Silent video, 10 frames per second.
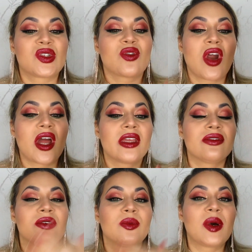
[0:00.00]
dry
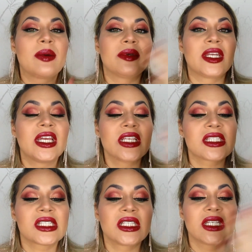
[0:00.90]
for 1 minute,
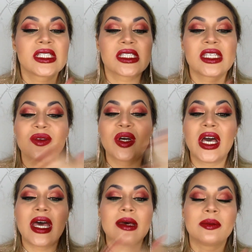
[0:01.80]
so let's see what
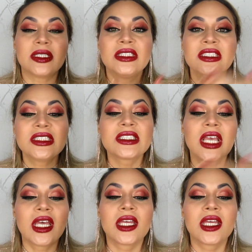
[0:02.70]
happens.